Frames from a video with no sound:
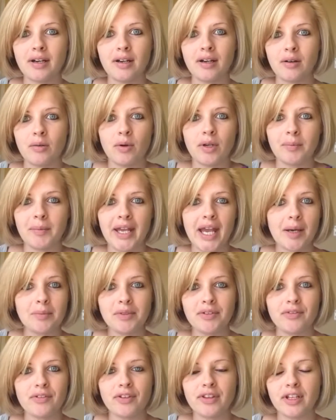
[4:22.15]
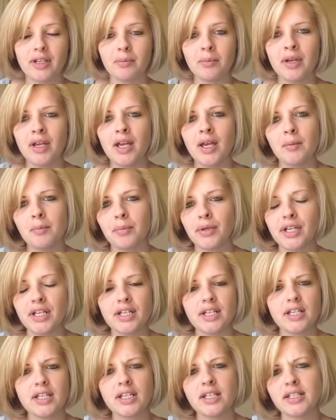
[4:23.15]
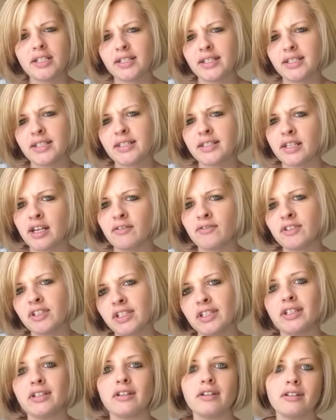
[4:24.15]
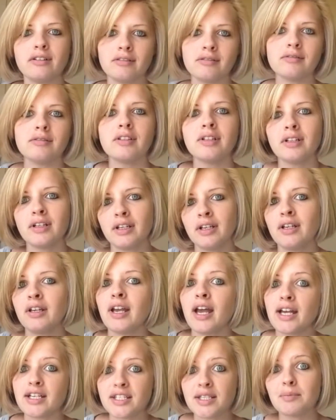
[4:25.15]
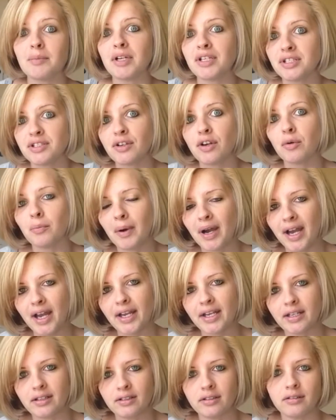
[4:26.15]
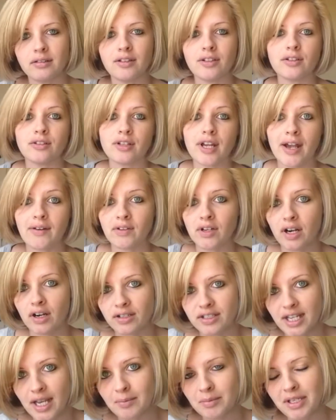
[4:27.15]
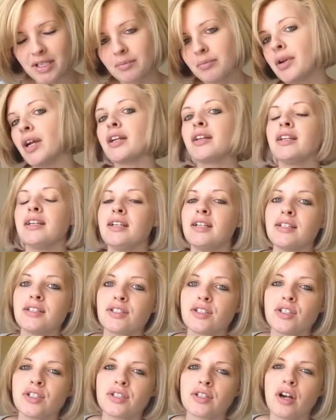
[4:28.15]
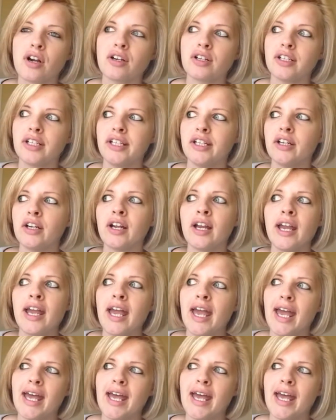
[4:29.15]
I want to be happy for them. But it gets tough to hear as the months go by and you're having a hard time getting pregnant. It's just hard to hear.